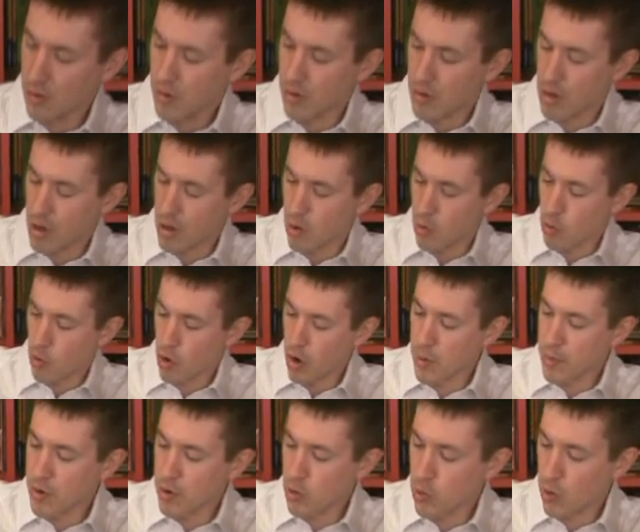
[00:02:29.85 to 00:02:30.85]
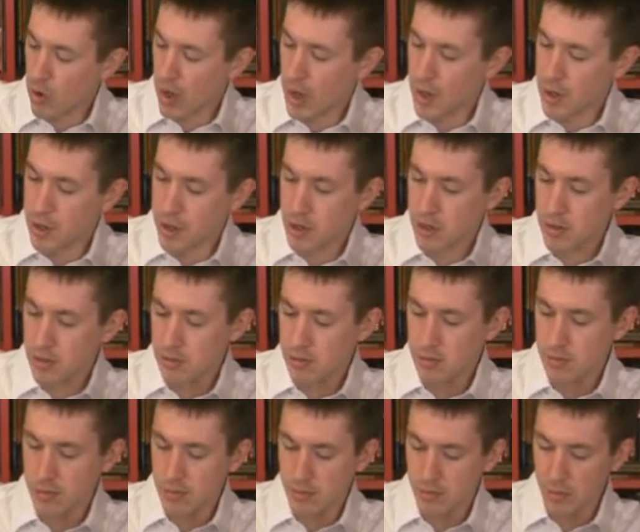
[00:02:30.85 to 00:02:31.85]
warmer water,
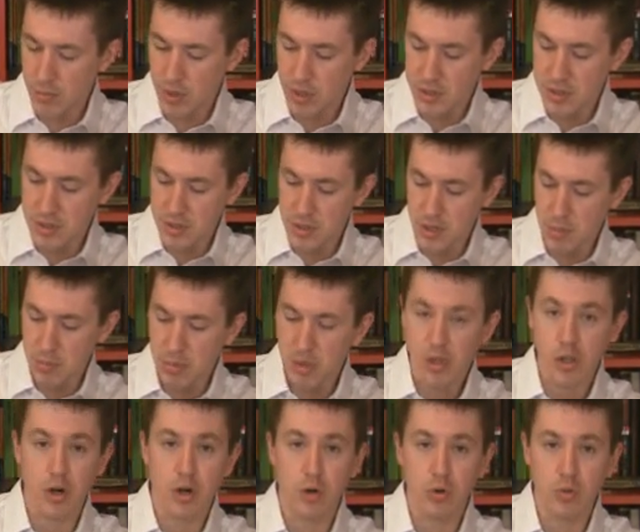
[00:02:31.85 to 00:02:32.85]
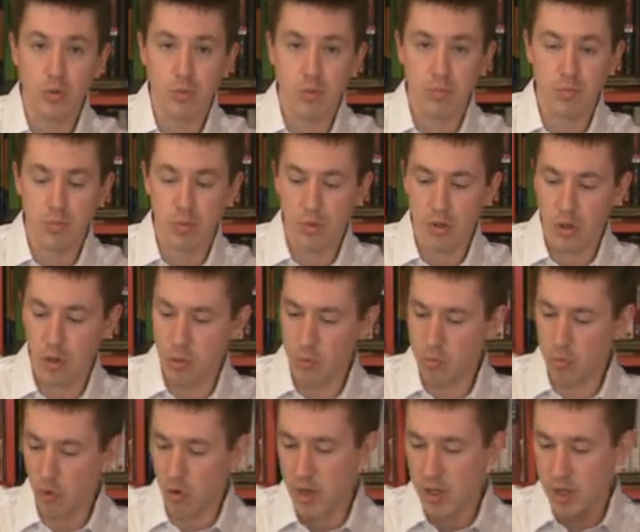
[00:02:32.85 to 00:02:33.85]
but below
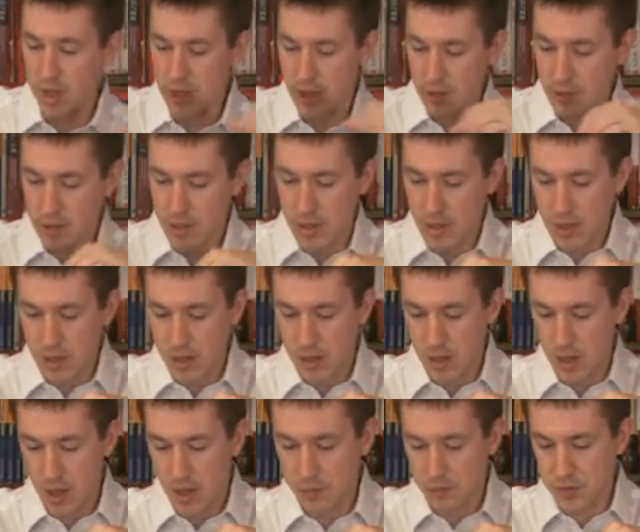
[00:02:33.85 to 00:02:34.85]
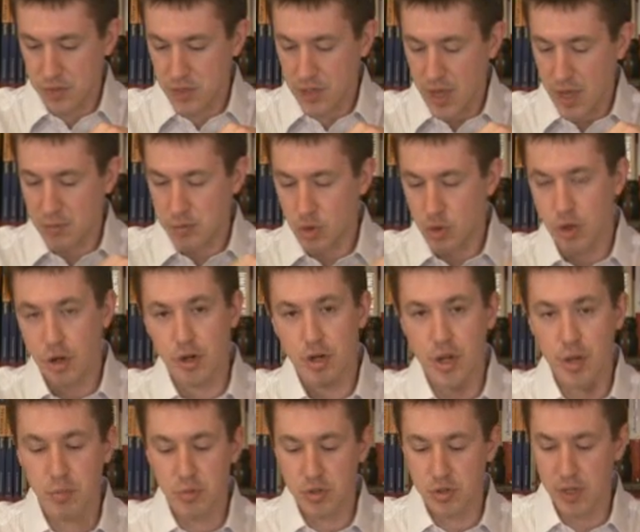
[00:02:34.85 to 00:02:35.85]
boiling. Oftentimes you hear
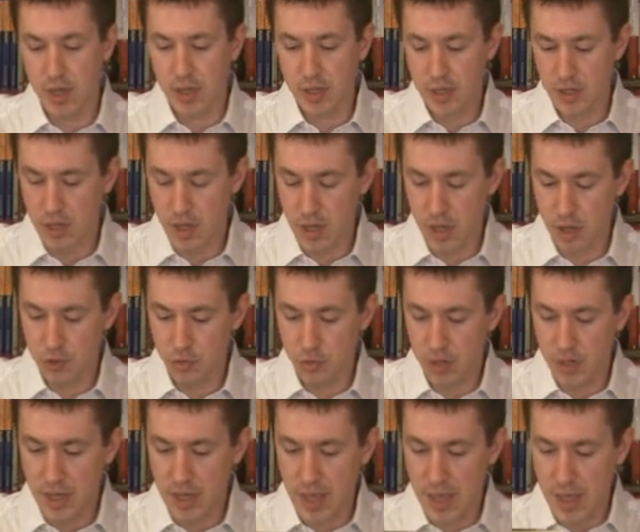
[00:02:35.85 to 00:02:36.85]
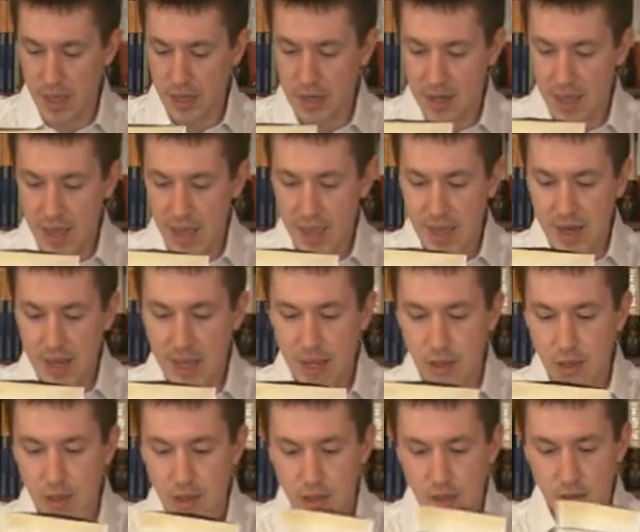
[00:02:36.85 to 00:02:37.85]
numbers like
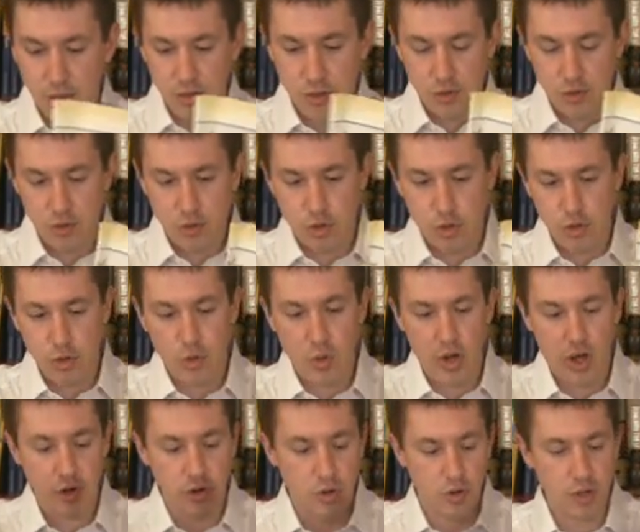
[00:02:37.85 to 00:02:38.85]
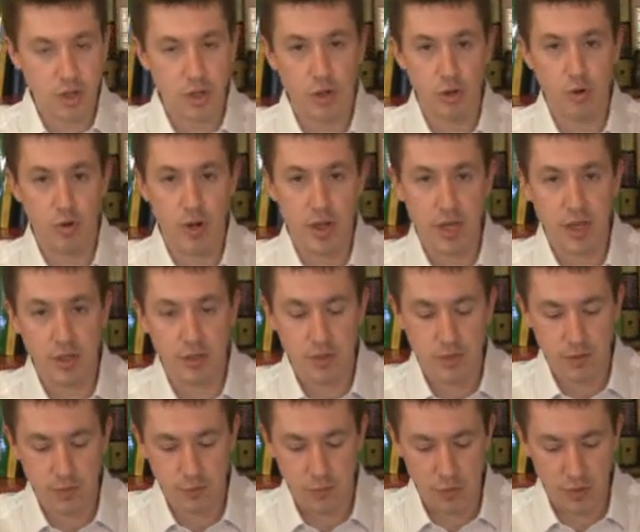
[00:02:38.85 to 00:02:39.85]
180 to 200
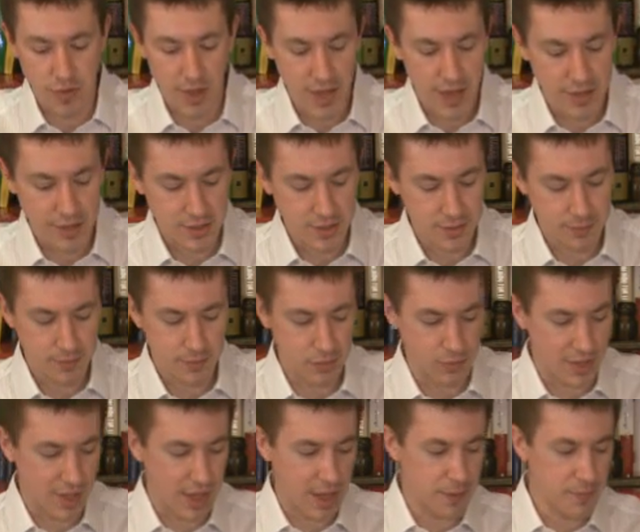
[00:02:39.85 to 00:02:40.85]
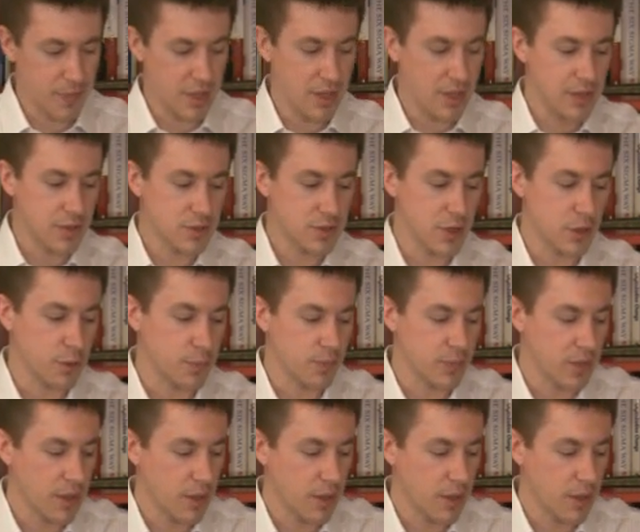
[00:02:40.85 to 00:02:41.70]
degrees for that. Okay, so